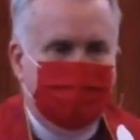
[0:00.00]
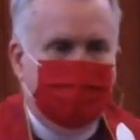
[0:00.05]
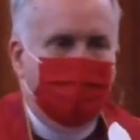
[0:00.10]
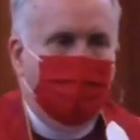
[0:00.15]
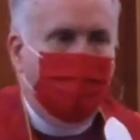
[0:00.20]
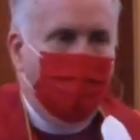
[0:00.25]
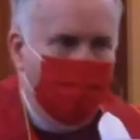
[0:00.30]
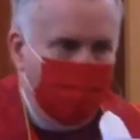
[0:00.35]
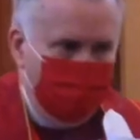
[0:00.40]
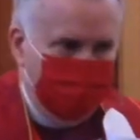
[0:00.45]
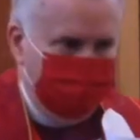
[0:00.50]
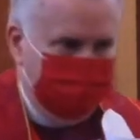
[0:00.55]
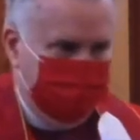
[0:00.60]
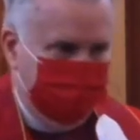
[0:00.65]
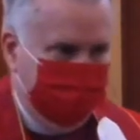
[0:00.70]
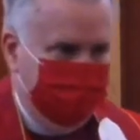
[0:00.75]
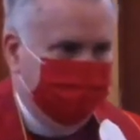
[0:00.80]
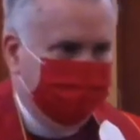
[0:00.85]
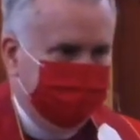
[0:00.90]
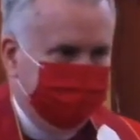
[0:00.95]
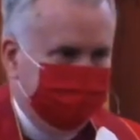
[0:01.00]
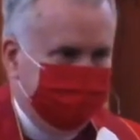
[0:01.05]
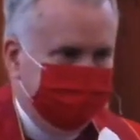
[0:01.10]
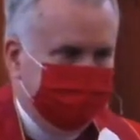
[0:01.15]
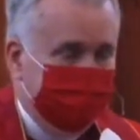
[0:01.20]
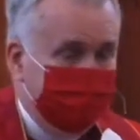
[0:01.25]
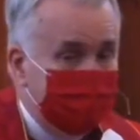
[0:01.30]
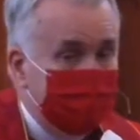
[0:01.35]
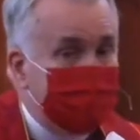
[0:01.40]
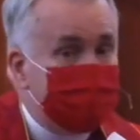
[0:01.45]
only.
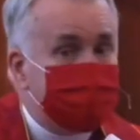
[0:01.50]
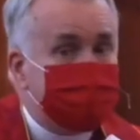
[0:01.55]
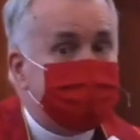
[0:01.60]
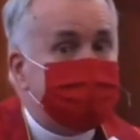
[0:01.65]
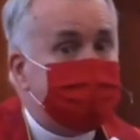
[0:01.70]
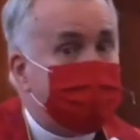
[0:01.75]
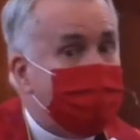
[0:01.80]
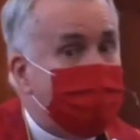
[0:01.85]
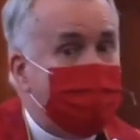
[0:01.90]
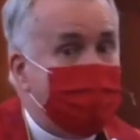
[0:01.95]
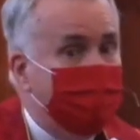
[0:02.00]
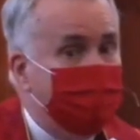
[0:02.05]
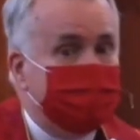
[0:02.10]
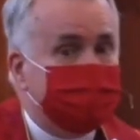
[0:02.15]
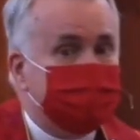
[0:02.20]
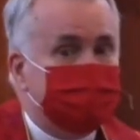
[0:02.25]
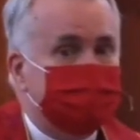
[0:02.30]
It is that.